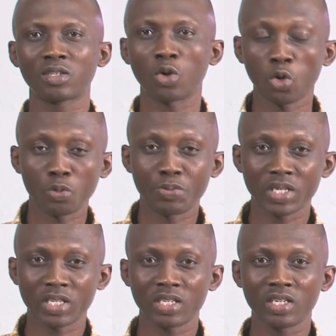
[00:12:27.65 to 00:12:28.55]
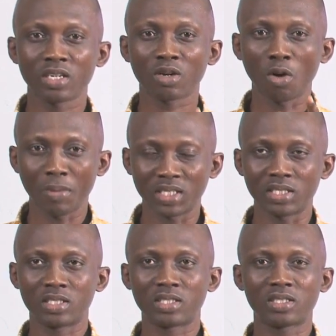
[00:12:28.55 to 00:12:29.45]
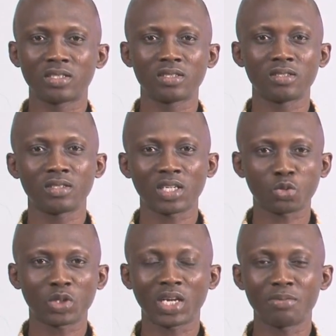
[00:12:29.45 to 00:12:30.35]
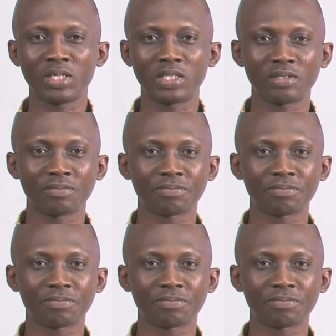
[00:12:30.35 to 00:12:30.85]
could be commands. That's what I mean.